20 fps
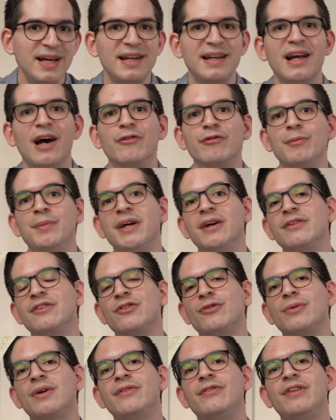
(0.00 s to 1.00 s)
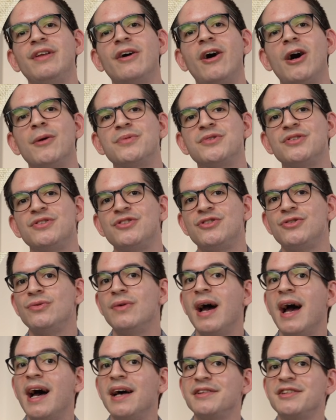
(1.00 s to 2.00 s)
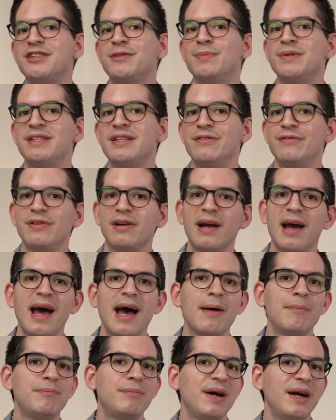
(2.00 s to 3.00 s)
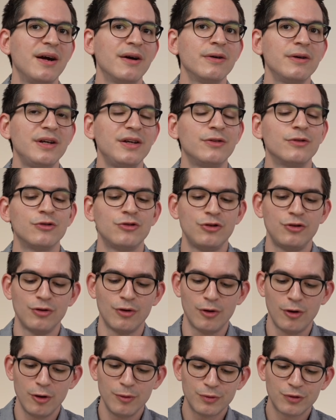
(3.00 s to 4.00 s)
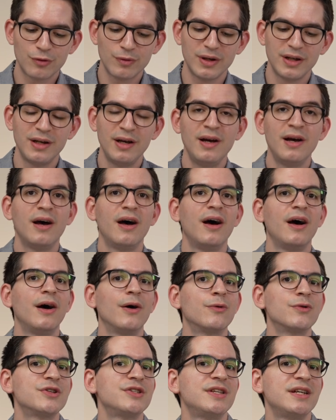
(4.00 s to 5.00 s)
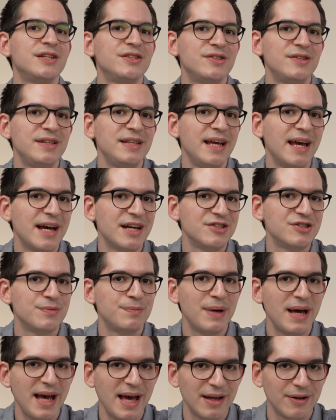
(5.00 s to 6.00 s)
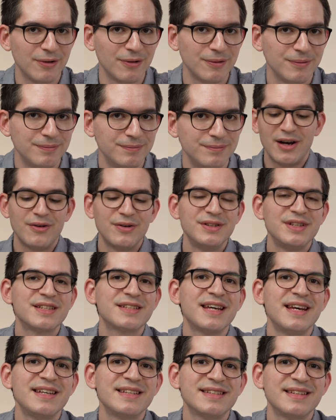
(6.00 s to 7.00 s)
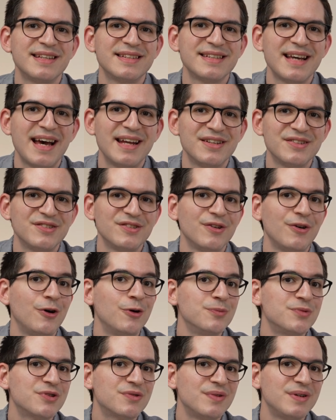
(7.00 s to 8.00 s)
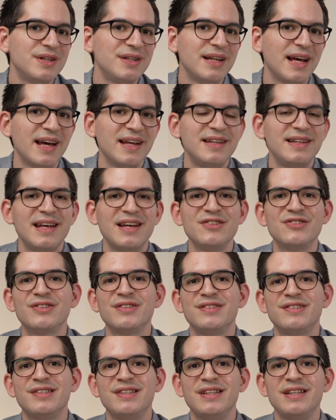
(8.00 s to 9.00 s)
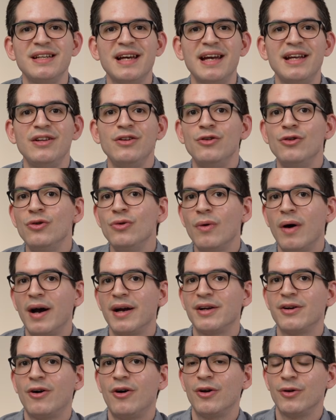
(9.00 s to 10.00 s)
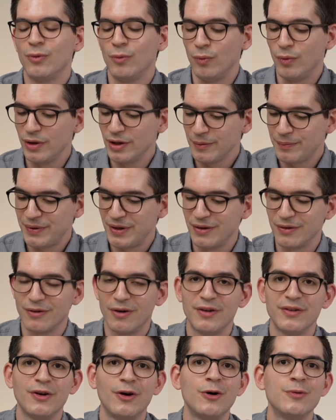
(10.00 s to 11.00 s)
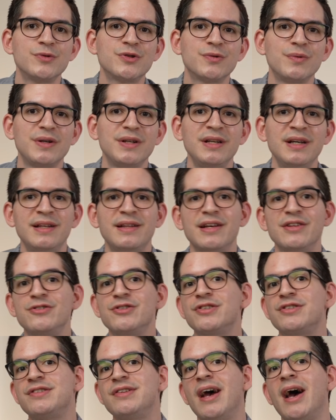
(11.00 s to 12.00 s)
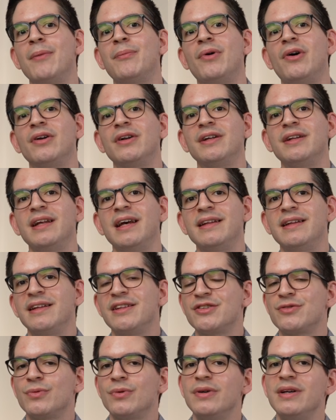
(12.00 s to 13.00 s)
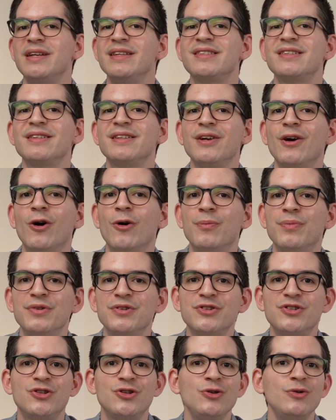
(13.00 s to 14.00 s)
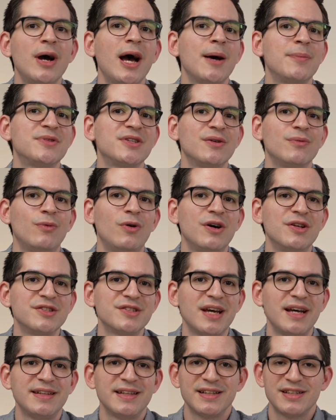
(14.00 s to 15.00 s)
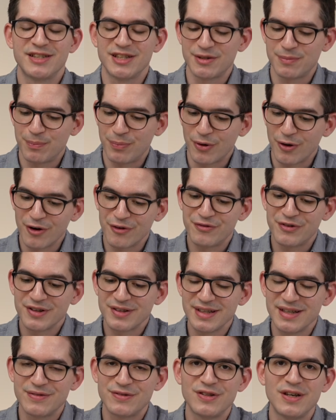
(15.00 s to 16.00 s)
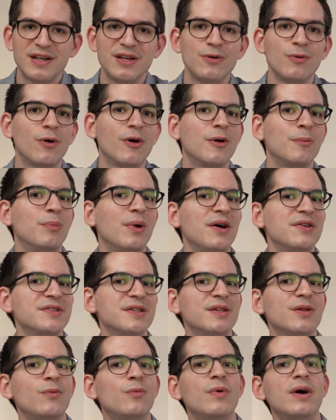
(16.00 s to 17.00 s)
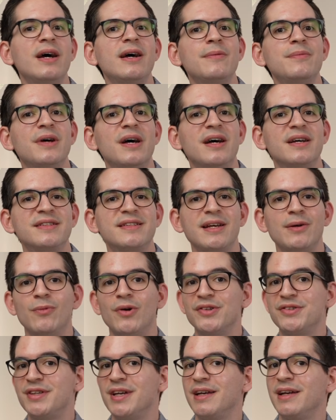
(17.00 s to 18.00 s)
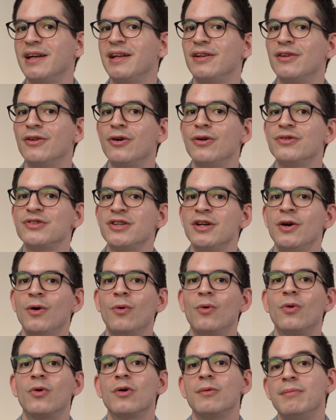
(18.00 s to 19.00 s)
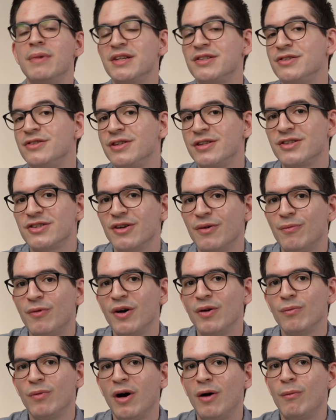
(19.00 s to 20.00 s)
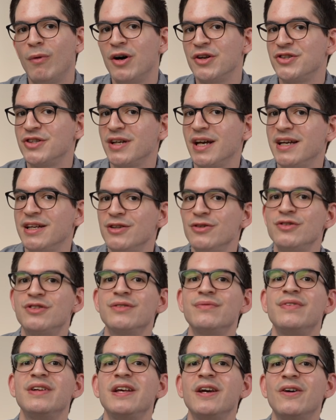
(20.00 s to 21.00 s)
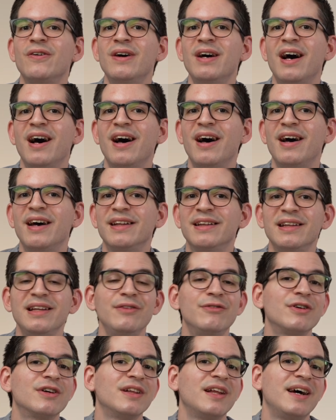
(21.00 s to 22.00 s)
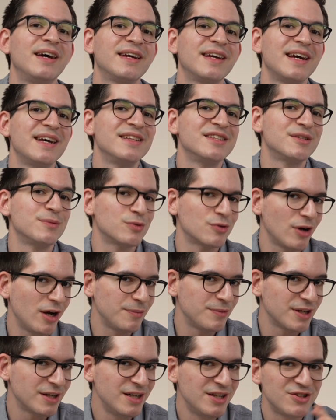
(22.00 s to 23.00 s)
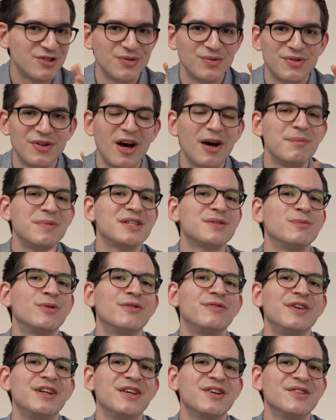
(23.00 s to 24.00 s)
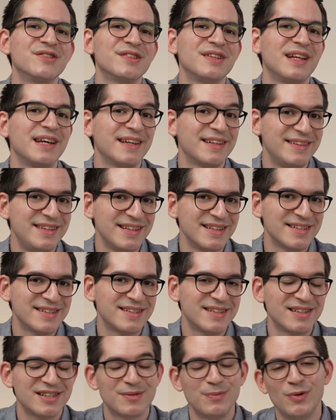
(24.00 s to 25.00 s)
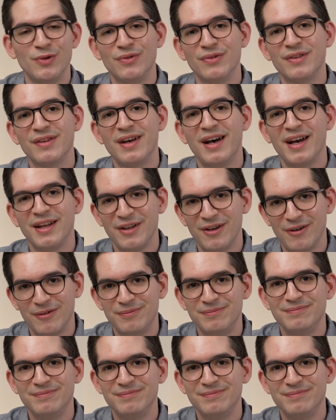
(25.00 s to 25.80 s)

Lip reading: Now from here, this will give you the option to add the specific app pair either to your home screen or say to the Edge panel. Now in this case, let's add it to the home screen, and as you can see, a new icon will appear on the home screen. Then just tap on it, and then this will instantly open two apps at once. I think this is perfect if, say, you are browsing the web, say while taking notes, or messaging someone while watching a YouTube video, and leaving a like and subscribing to not miss more videos like this. Smooth, I know.